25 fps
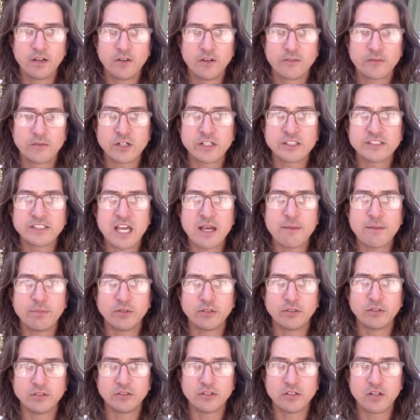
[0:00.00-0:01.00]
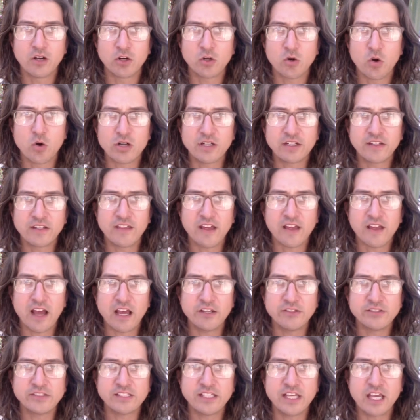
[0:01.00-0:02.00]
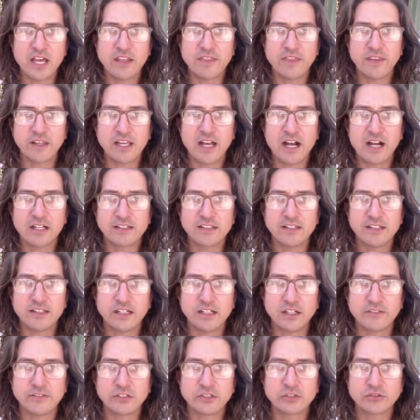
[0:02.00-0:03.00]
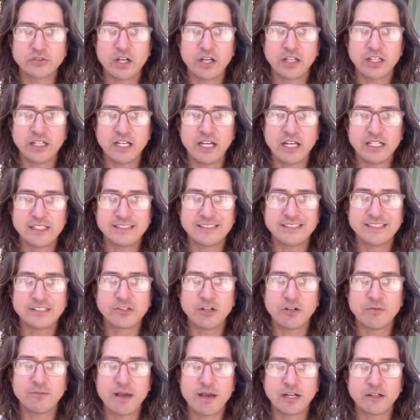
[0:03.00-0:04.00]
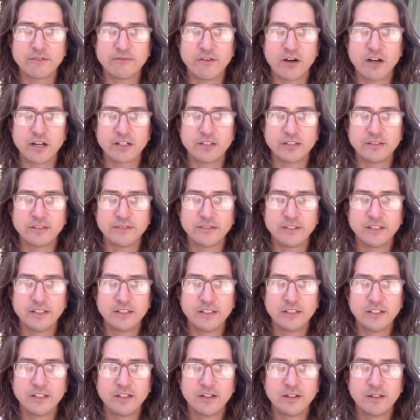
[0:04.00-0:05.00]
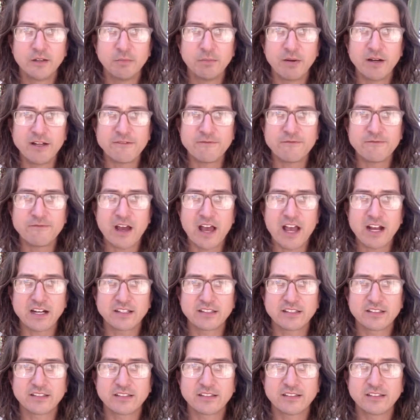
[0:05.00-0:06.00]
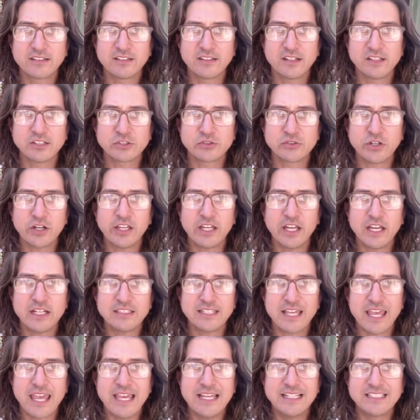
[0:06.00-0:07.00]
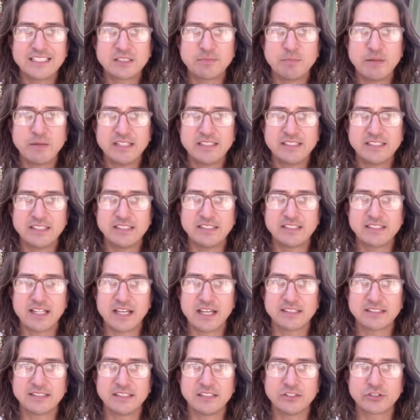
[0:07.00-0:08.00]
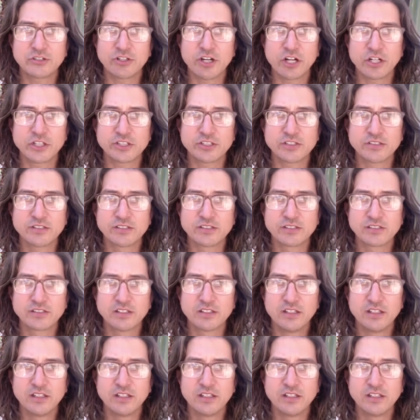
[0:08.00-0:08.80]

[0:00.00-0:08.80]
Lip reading: For example, according to the IUCN, the continent of Australia has 0 megafauna. But in fact, Australia has 8 species thanks to introductions.